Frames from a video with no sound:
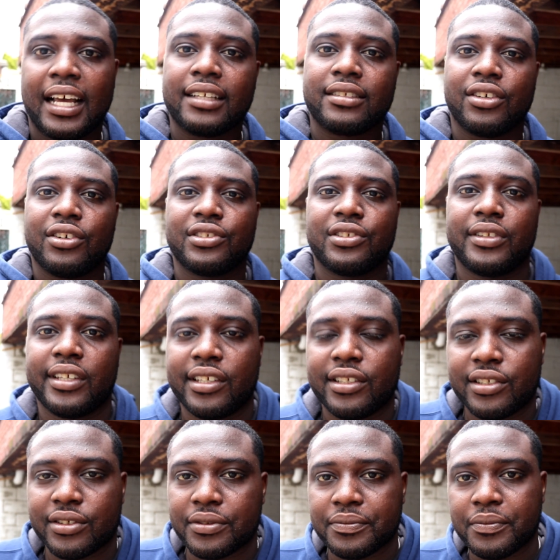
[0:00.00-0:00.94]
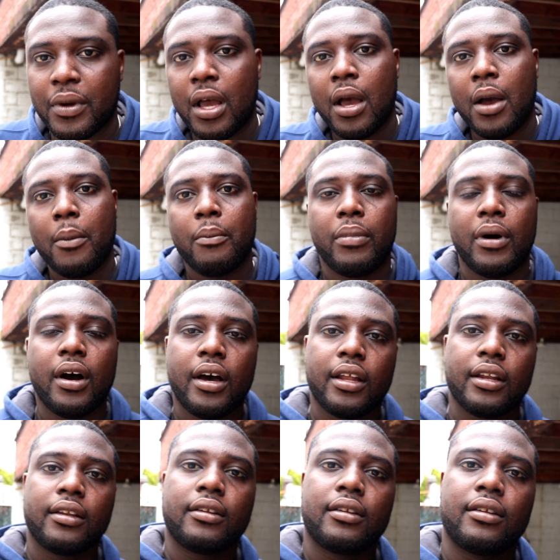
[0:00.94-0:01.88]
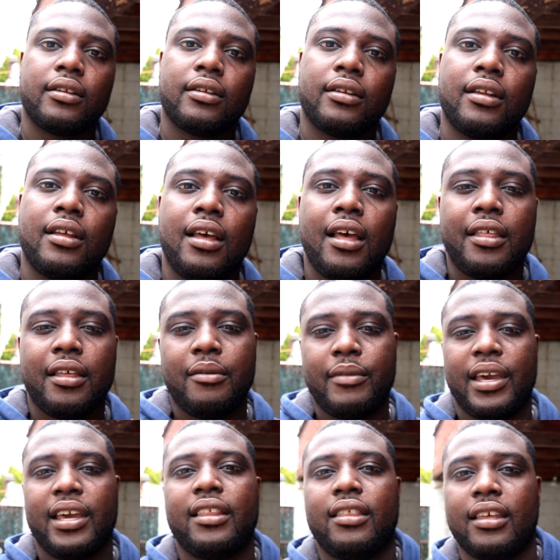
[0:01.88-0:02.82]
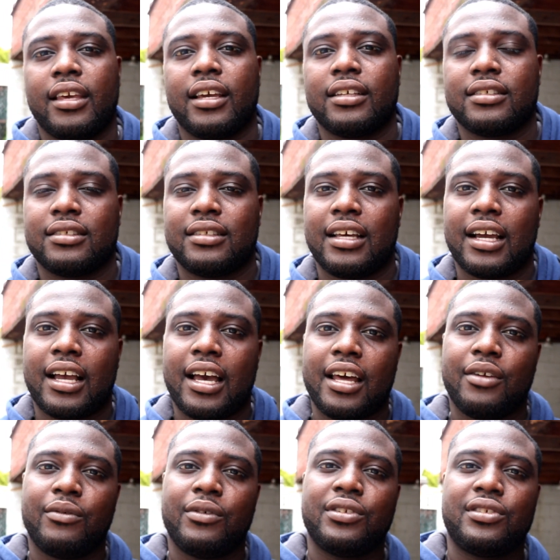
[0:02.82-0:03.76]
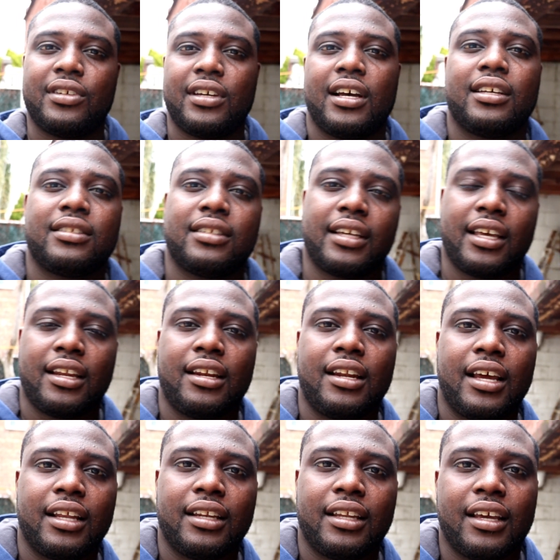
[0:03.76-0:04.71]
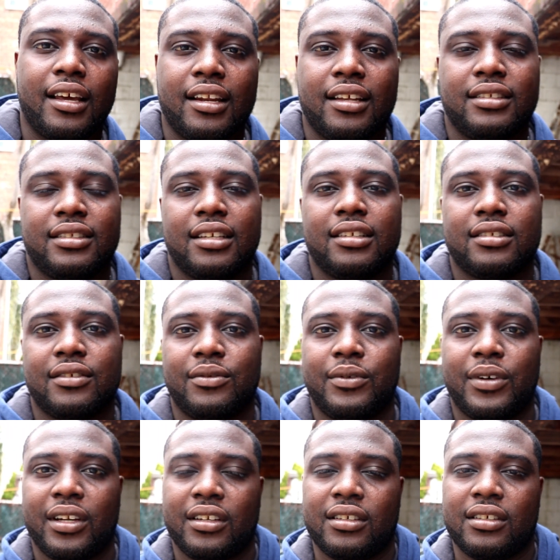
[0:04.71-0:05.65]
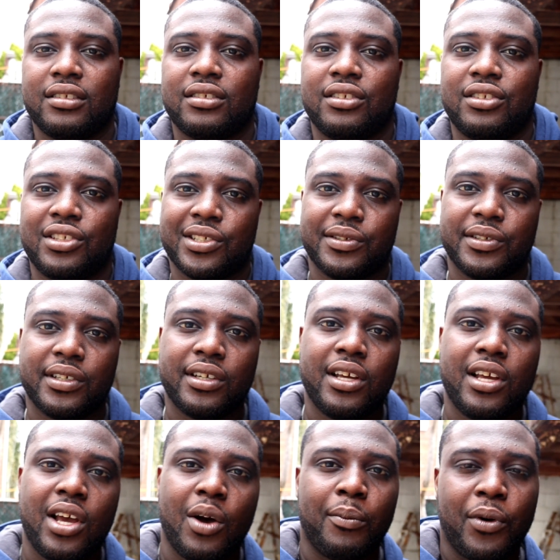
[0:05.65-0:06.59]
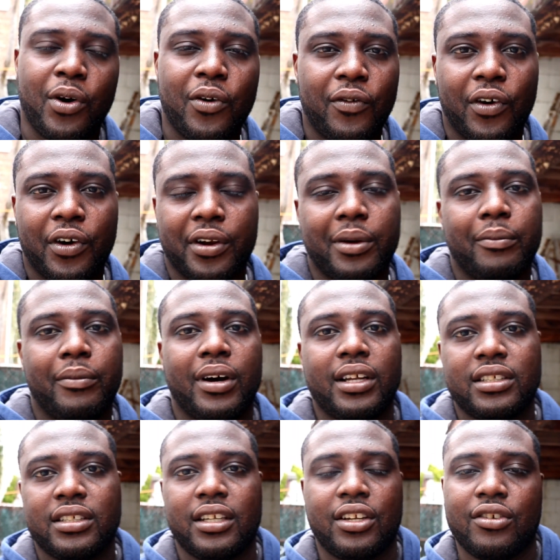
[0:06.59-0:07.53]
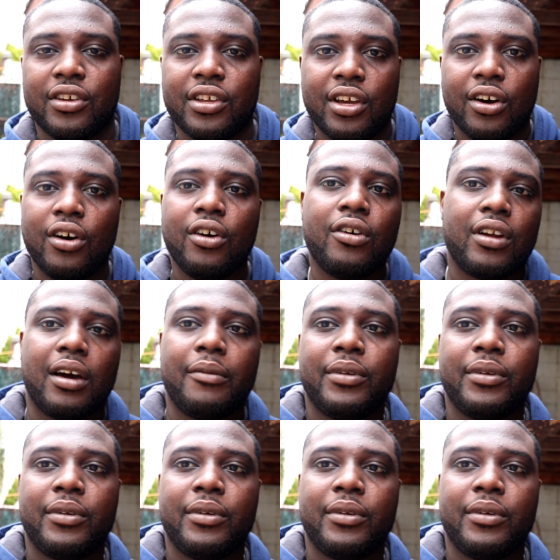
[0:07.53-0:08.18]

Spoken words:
That's also there too. But the main thing is that I kind of want you guys to get an idea and a sense of what it is to do it, both on a budget and on your own.